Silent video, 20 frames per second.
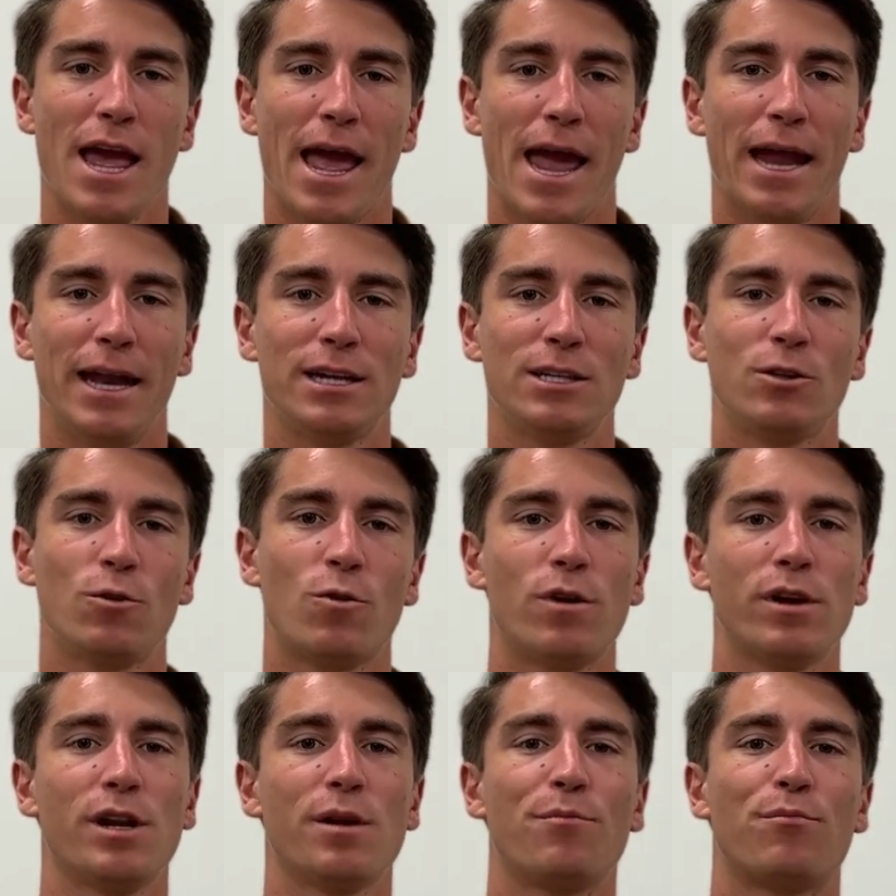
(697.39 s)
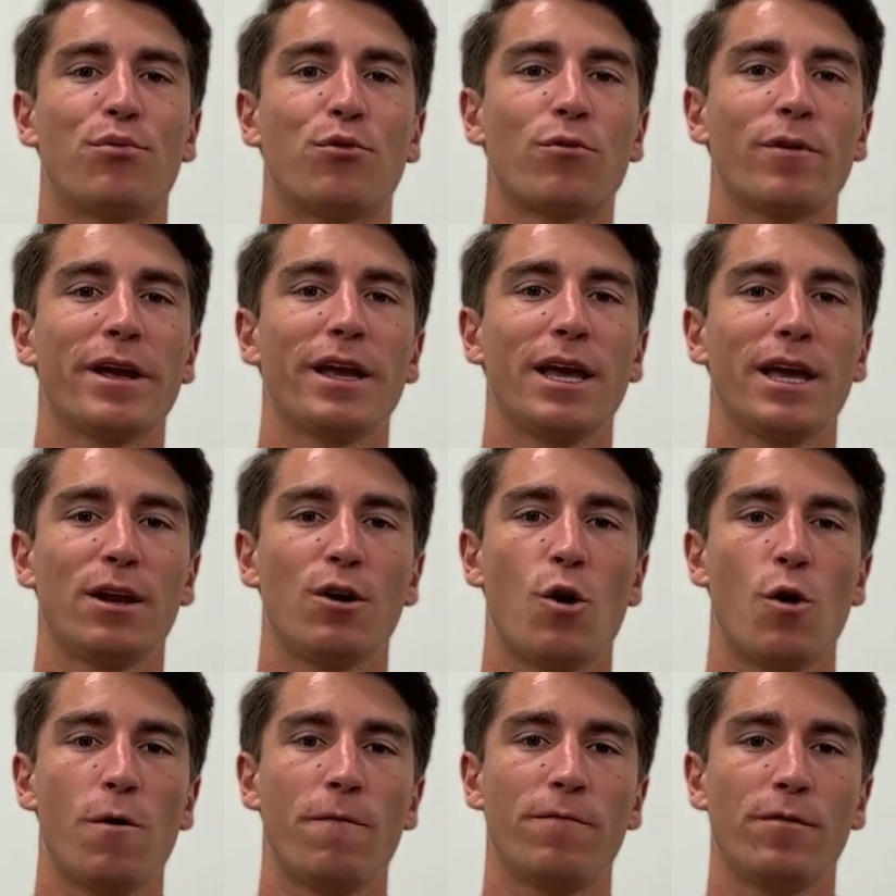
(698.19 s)
and it's going to bring it
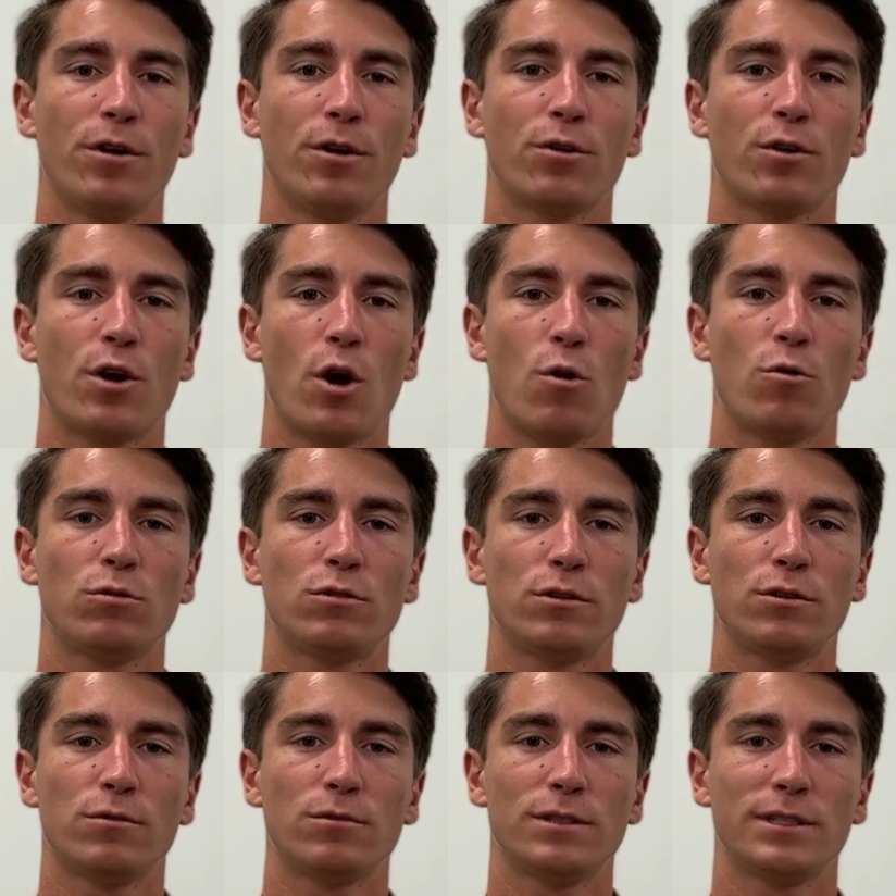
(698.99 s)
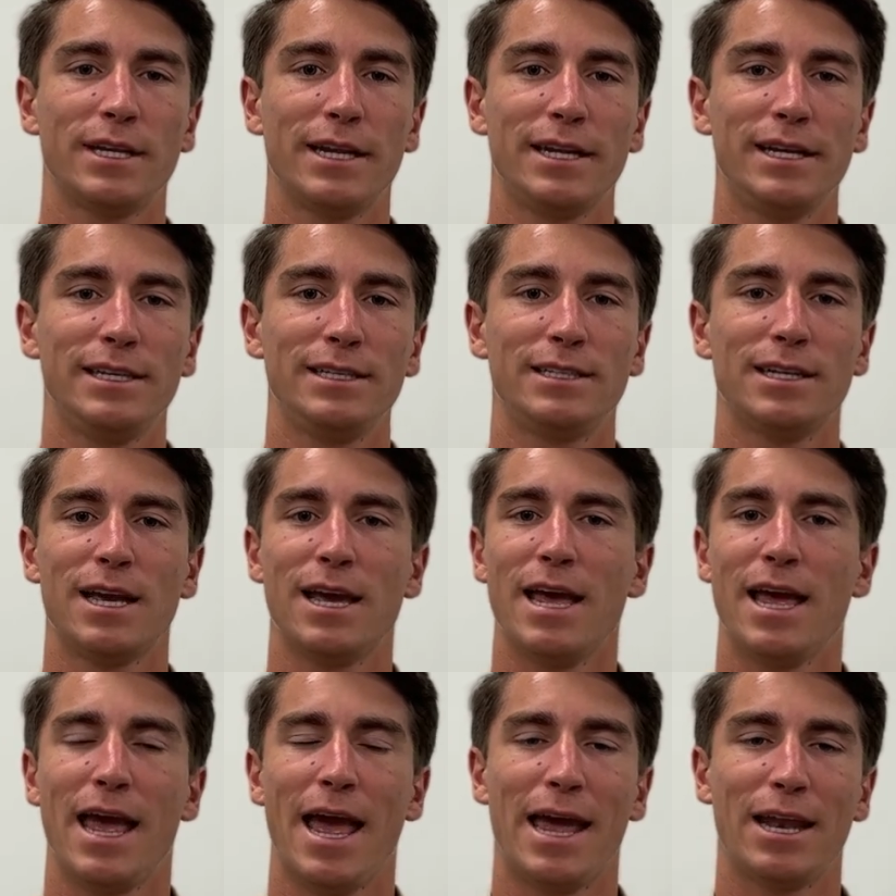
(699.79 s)
over your coastal cities
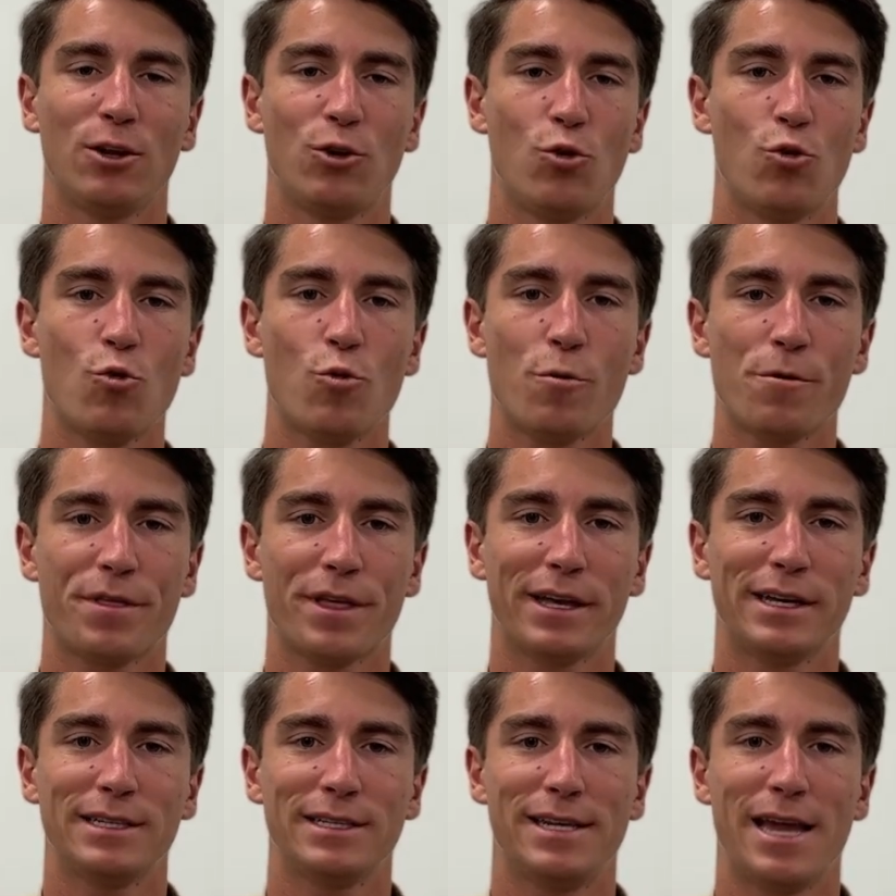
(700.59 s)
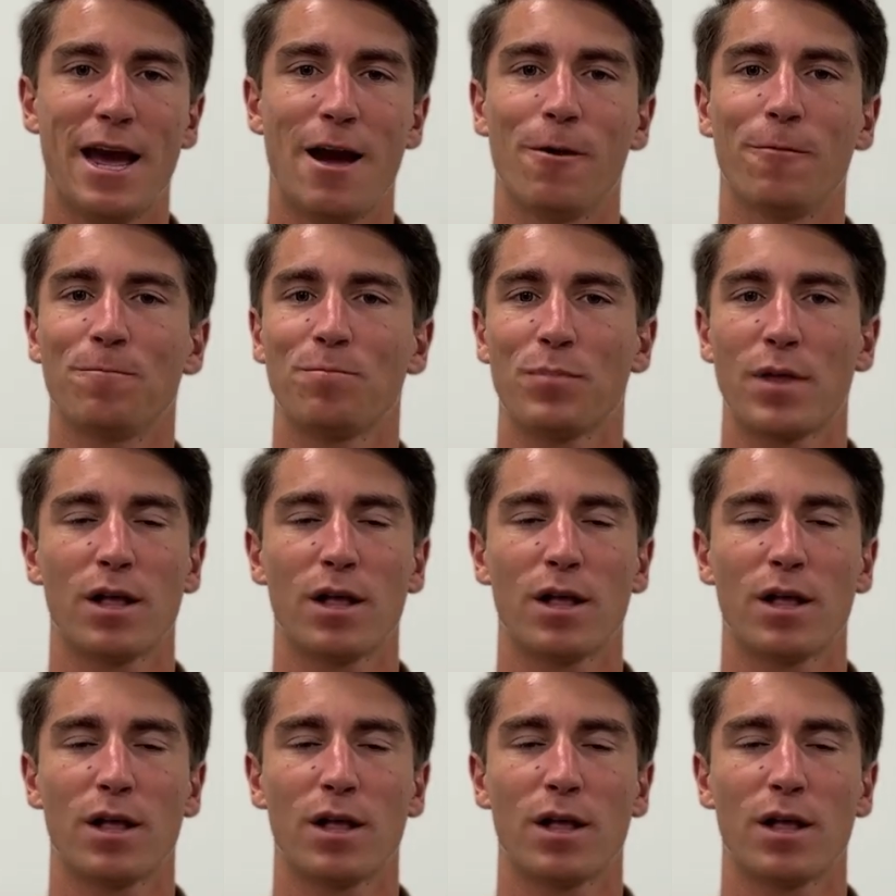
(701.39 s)
and cool things down.